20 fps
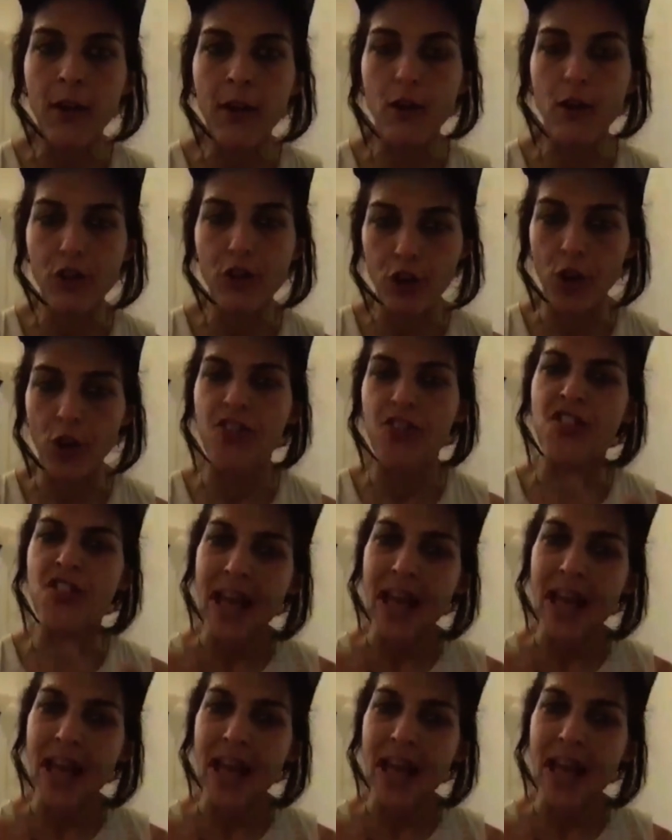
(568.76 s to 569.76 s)
you know,
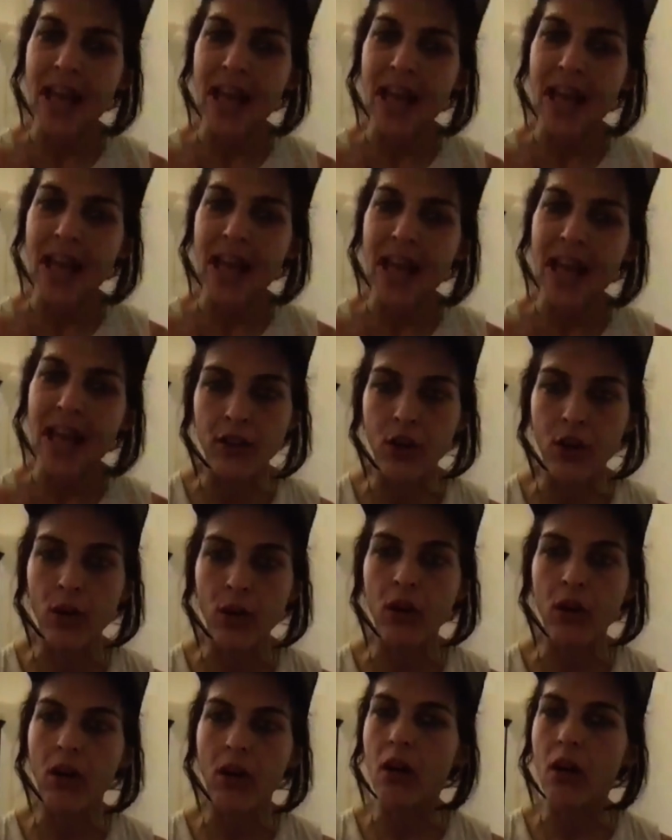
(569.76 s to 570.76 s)
that's when they might go,
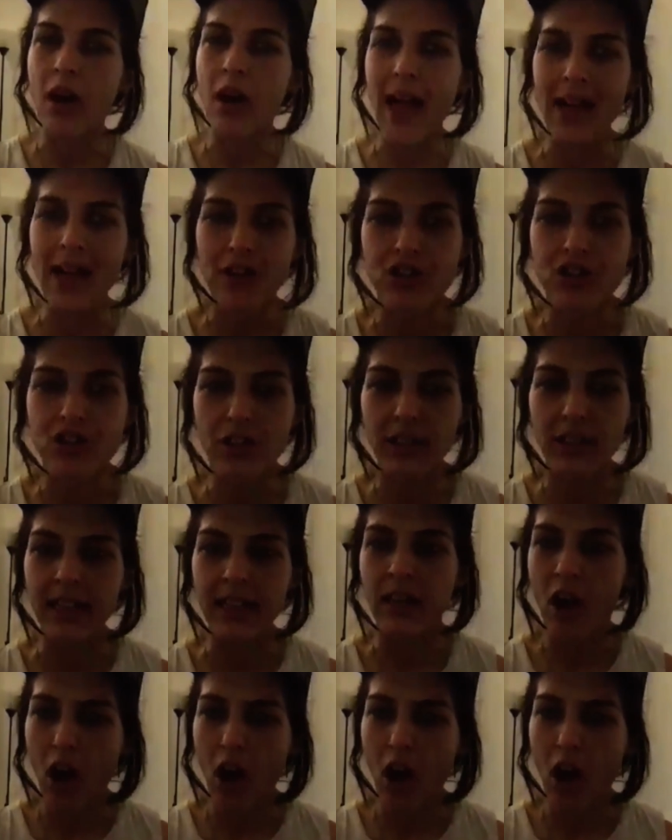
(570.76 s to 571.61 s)
oh, actually,